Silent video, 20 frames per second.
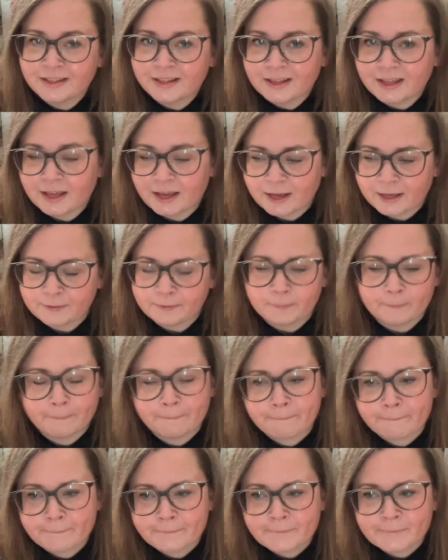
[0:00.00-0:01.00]
And
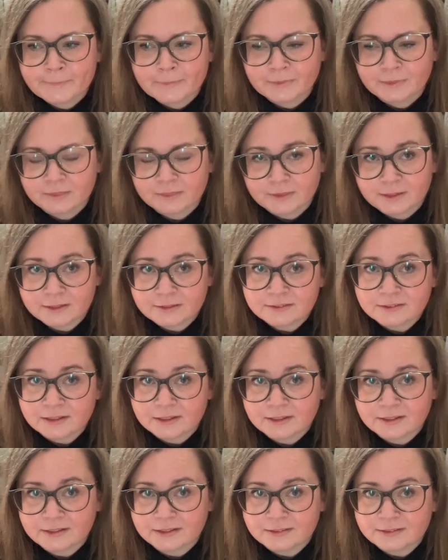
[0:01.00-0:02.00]
this
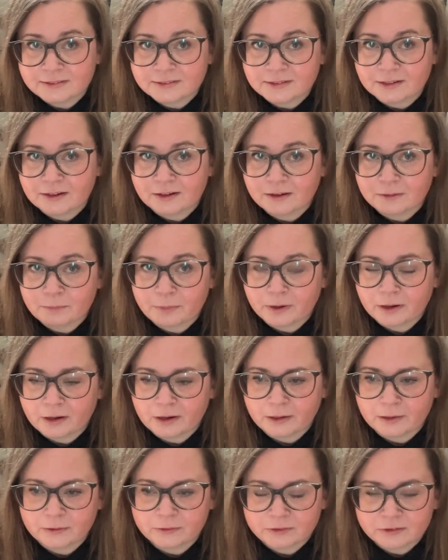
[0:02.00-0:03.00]
is
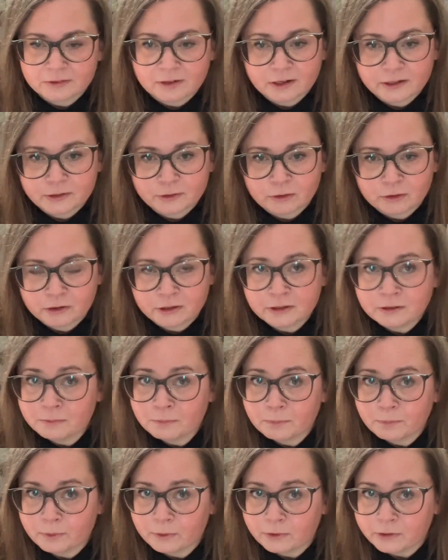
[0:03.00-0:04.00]
about a young
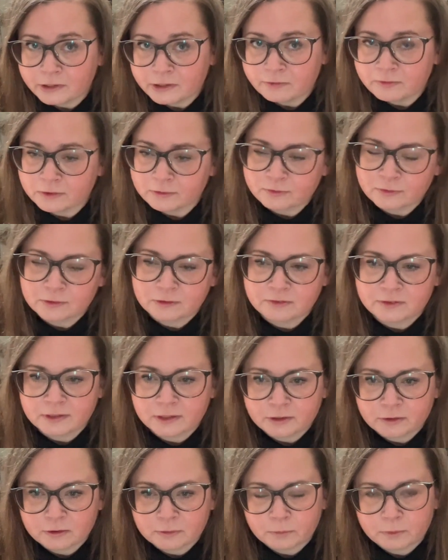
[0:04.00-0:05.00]
boy. We're following a
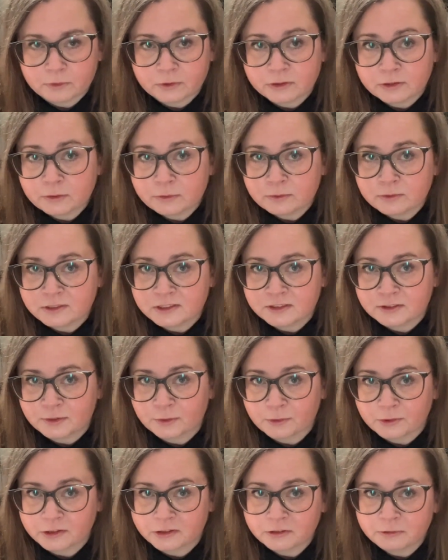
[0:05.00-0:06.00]
young boy who is
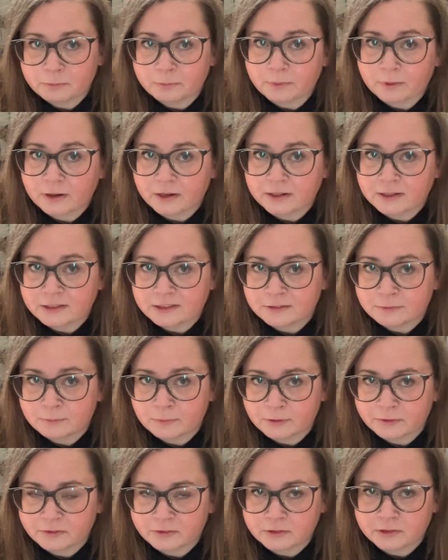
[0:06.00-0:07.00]
sold by his
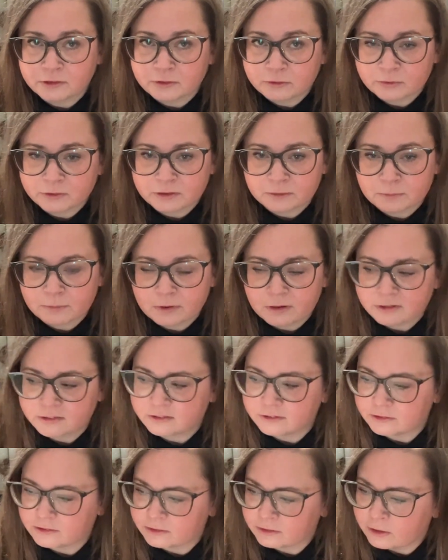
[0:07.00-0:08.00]
mother to the
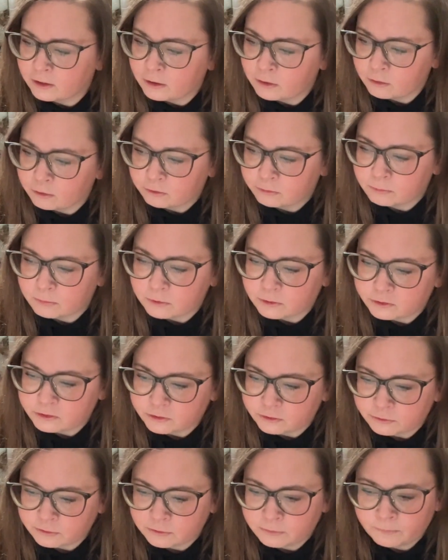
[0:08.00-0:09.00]
master of
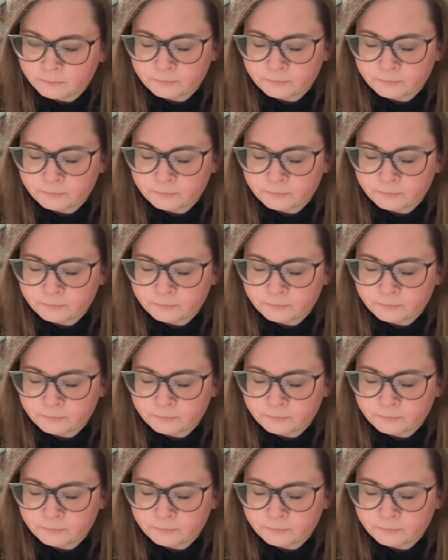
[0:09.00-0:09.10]
Mordew.